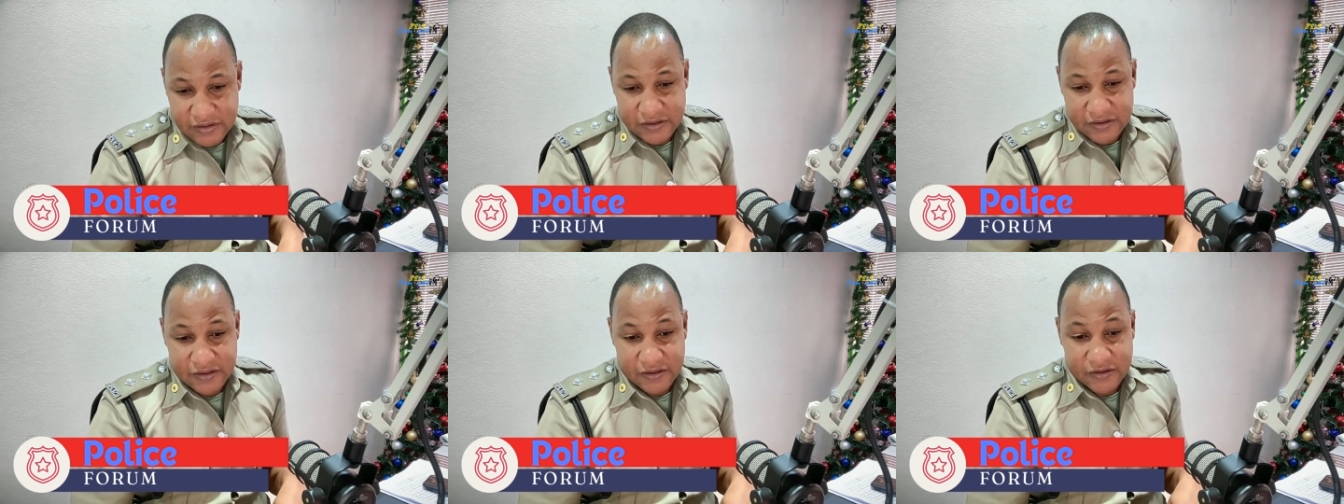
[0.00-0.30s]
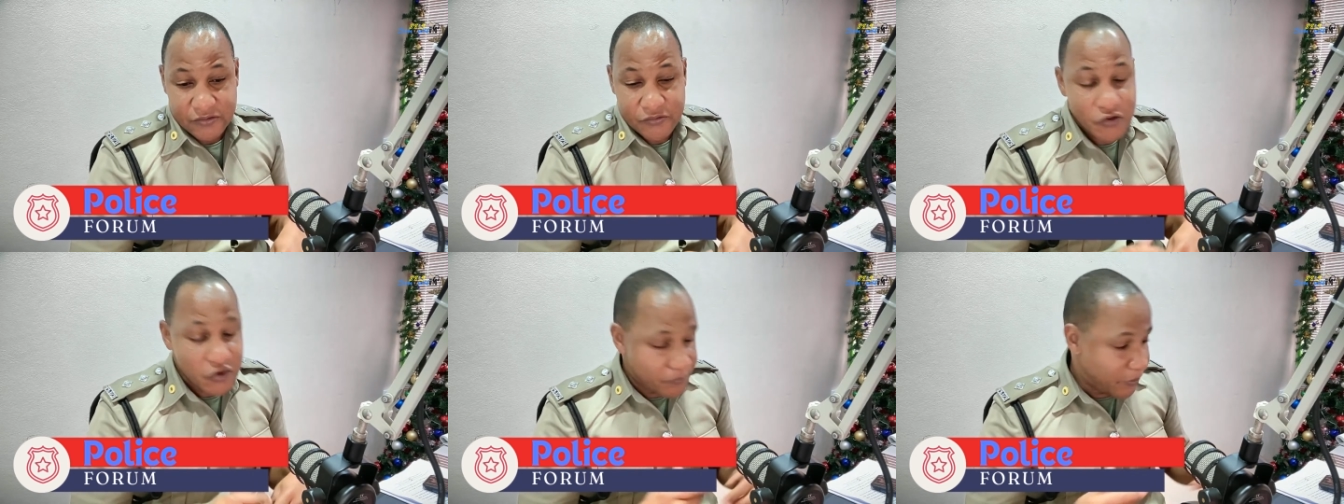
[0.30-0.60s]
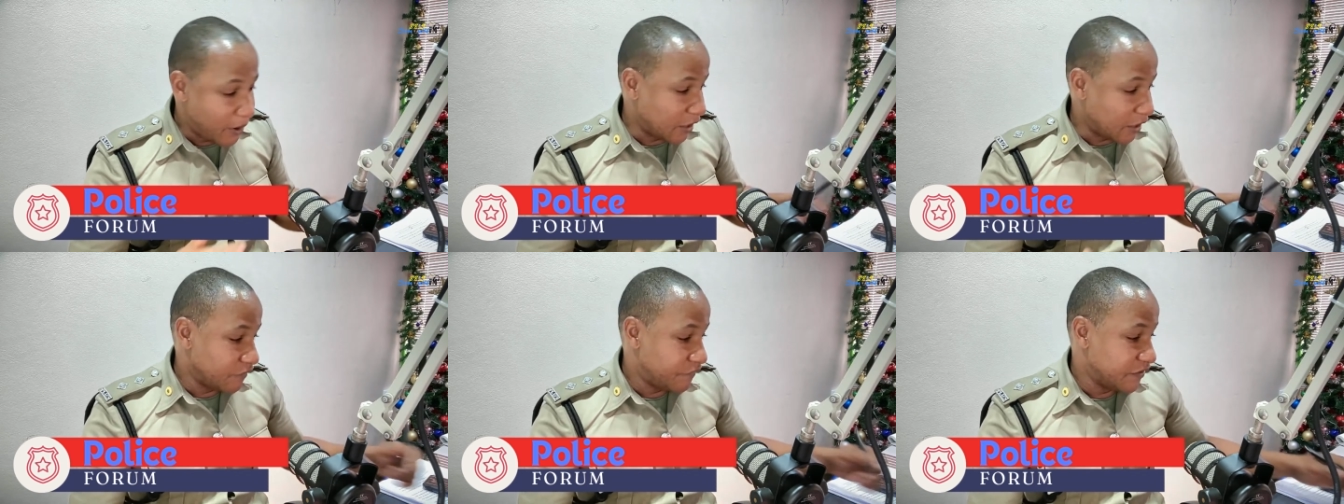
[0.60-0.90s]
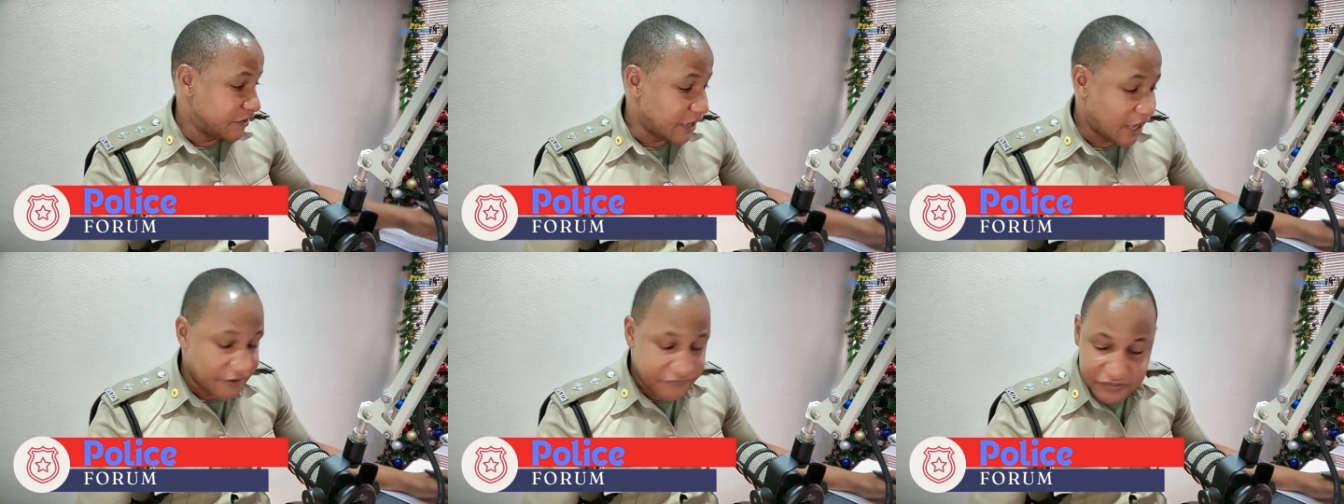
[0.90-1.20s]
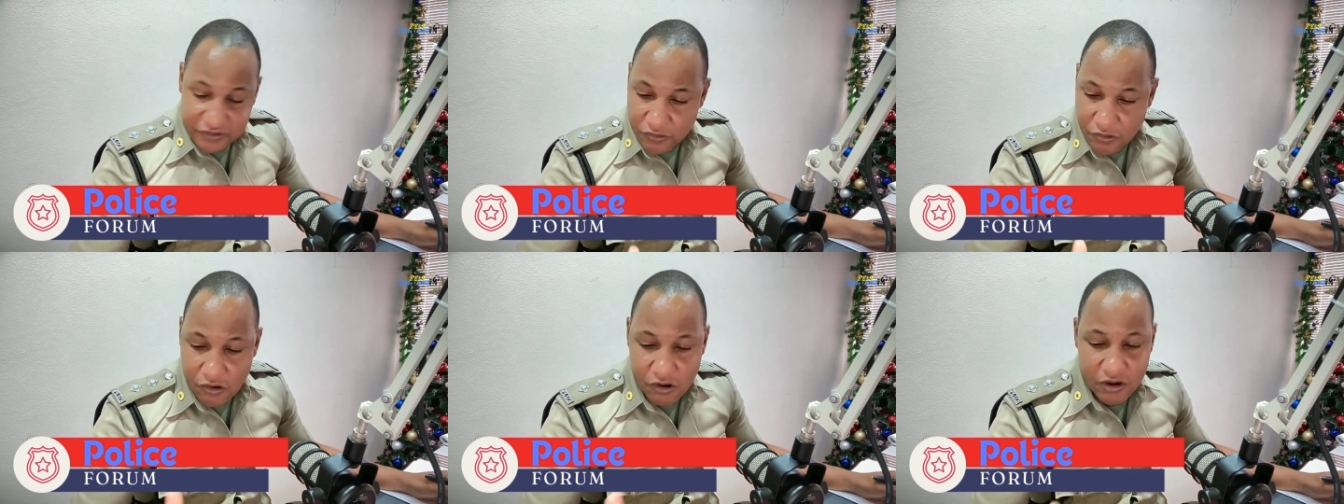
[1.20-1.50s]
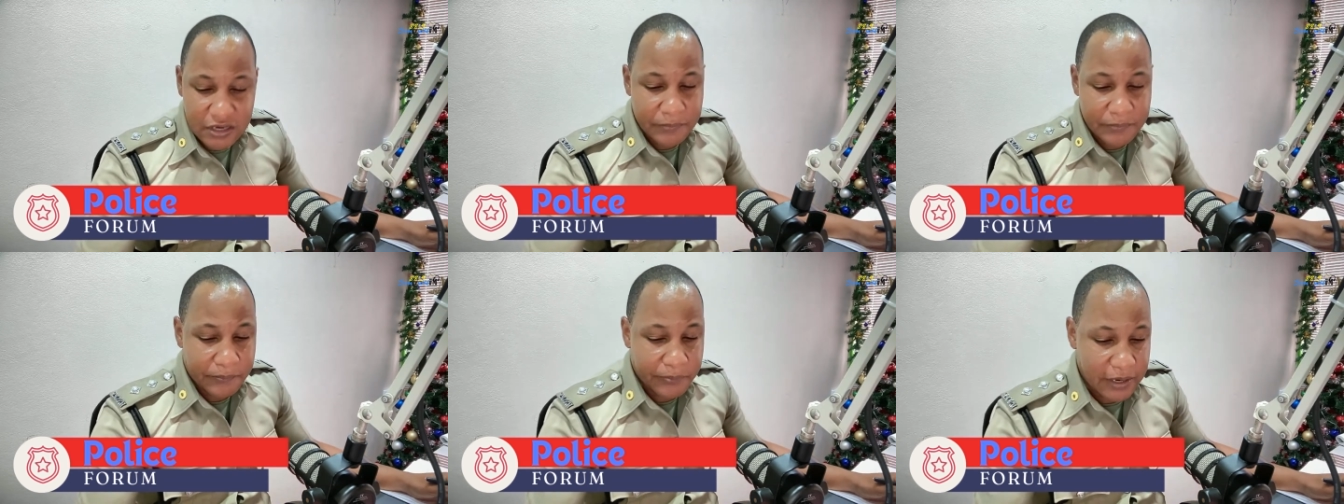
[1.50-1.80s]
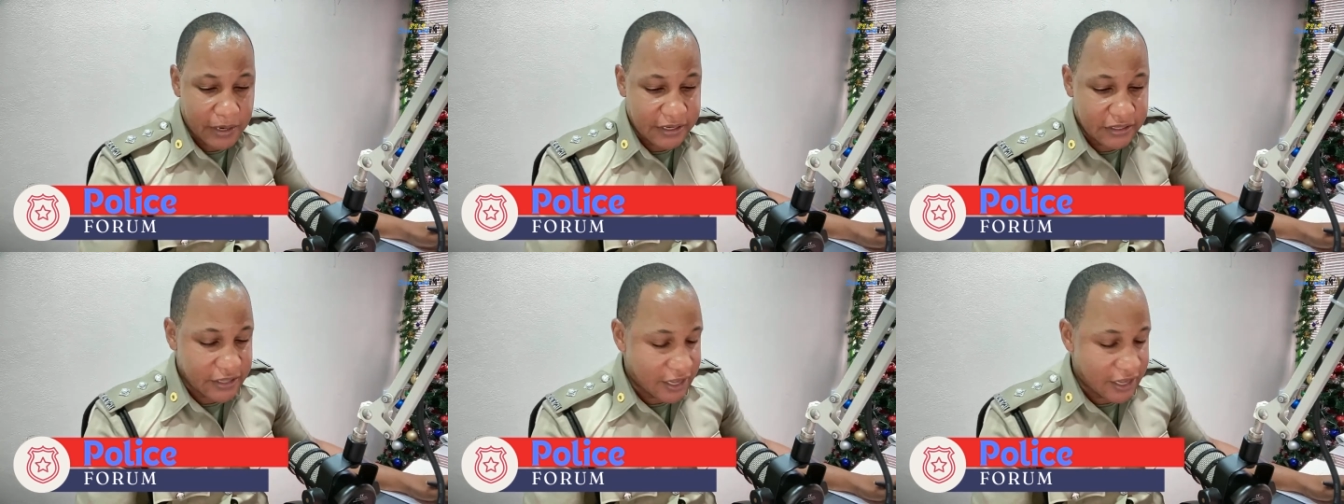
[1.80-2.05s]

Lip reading: good part of it, after all the planning,